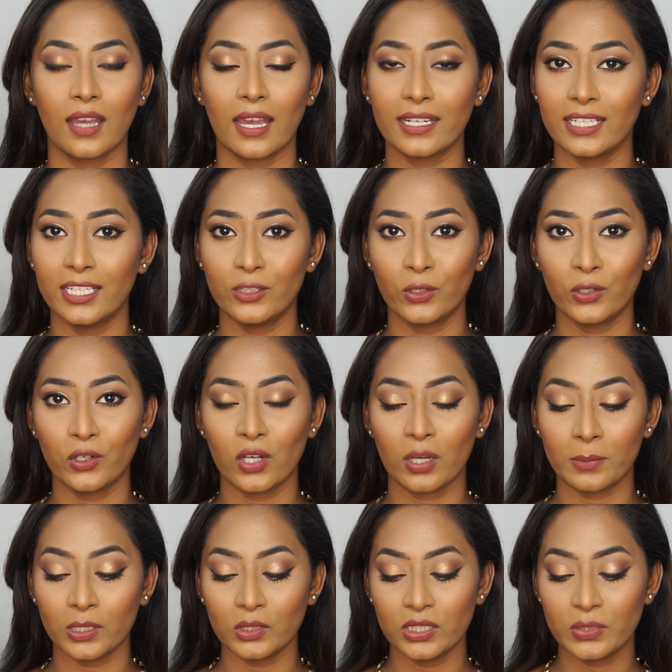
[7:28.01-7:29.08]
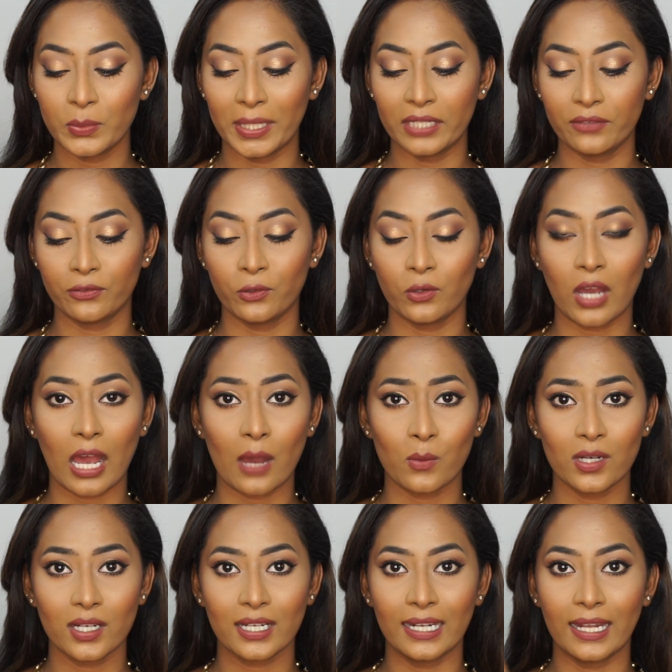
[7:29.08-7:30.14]
I really don't know about the
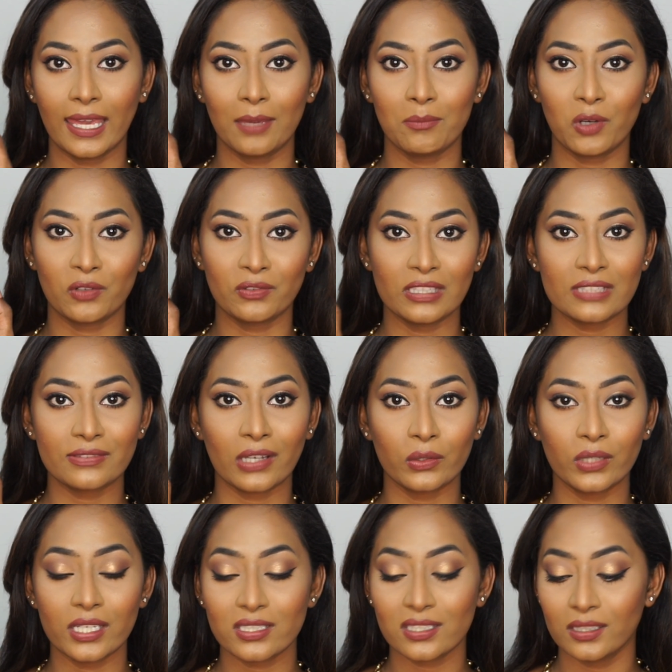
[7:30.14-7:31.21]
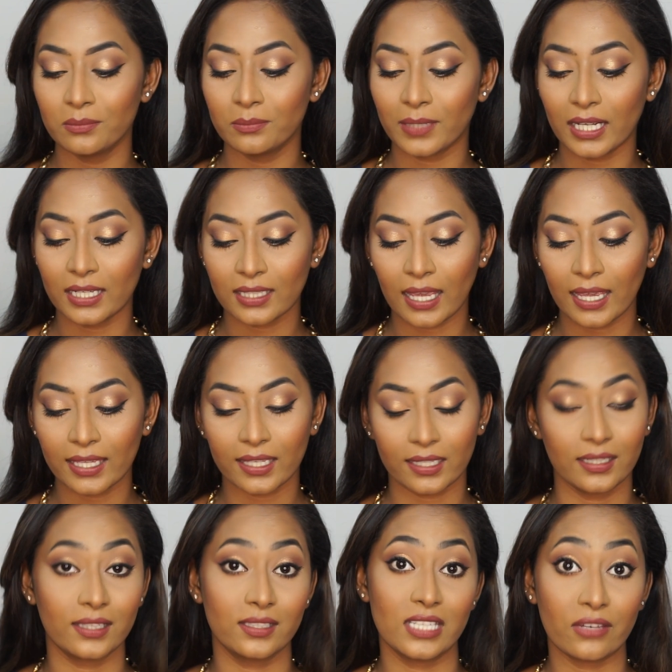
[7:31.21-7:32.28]
24-hour claim of this foundation, but I
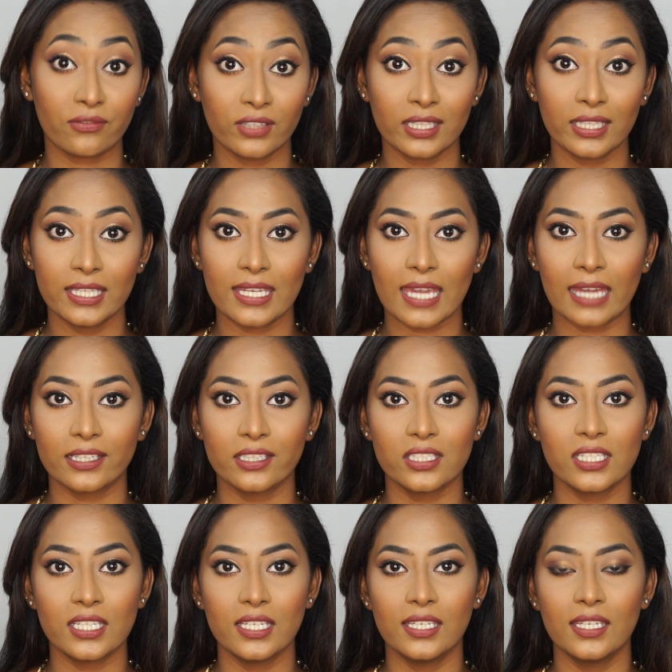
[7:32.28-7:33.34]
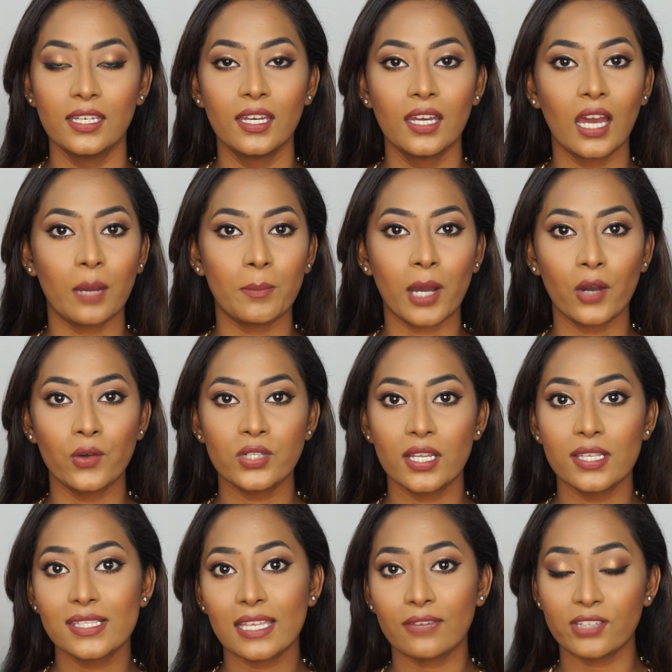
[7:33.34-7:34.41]
can definitely guarantee
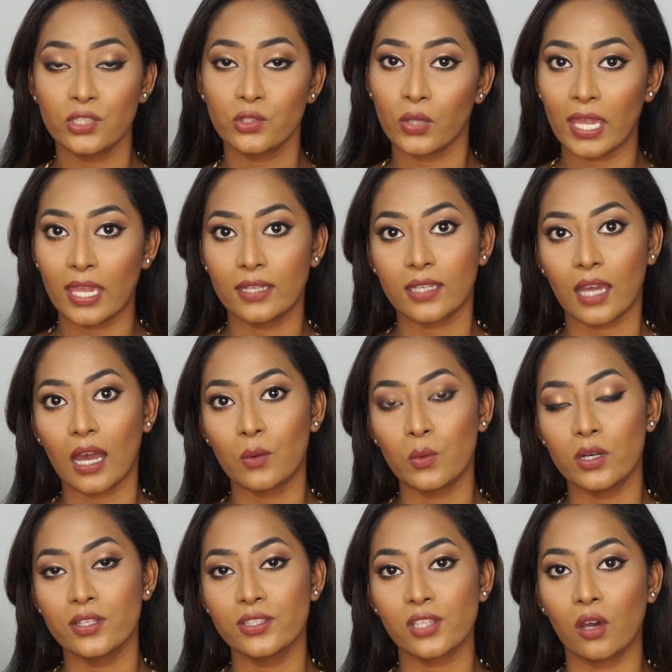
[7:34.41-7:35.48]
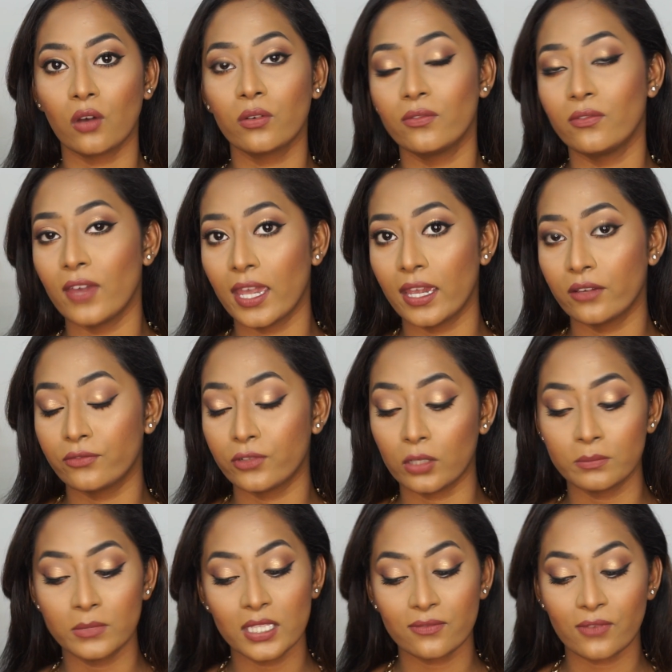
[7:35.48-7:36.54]
about 7 to 8 hours of wear
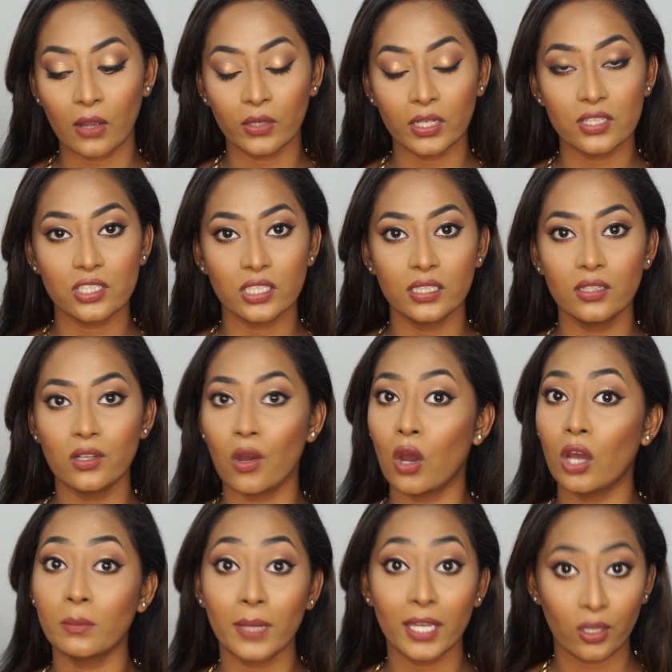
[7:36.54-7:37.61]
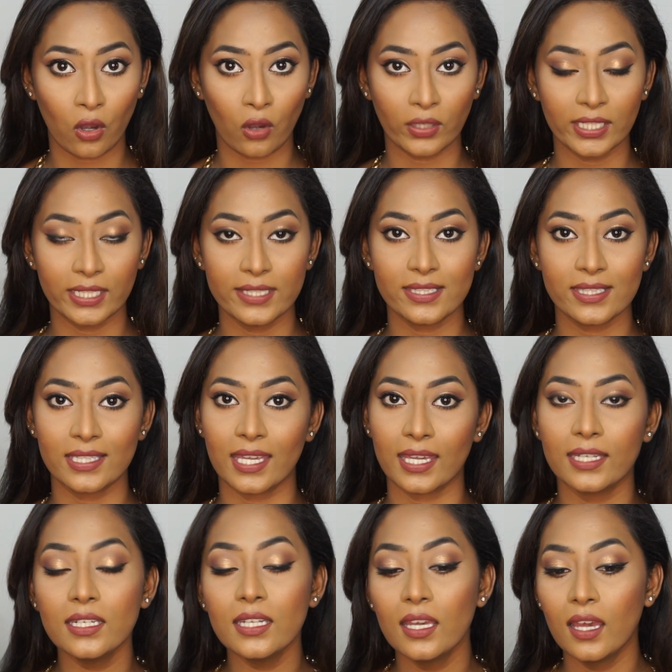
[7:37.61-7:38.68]
from this foundation on my oily
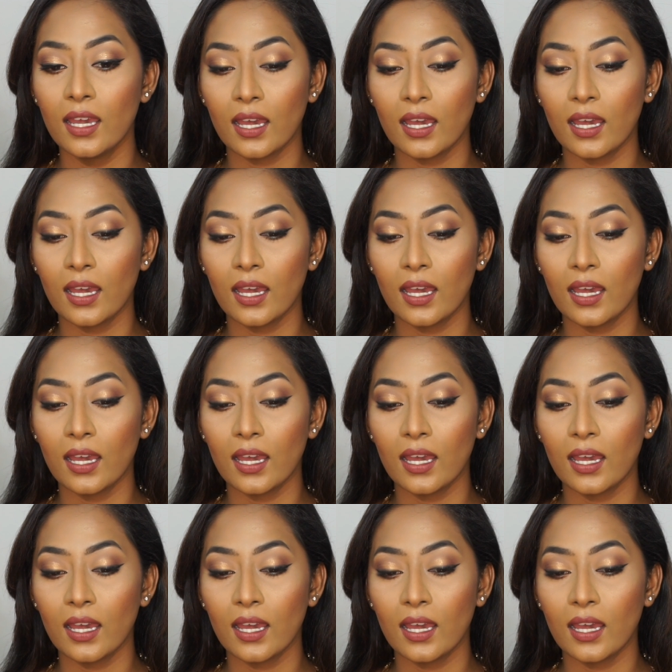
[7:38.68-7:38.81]
skin.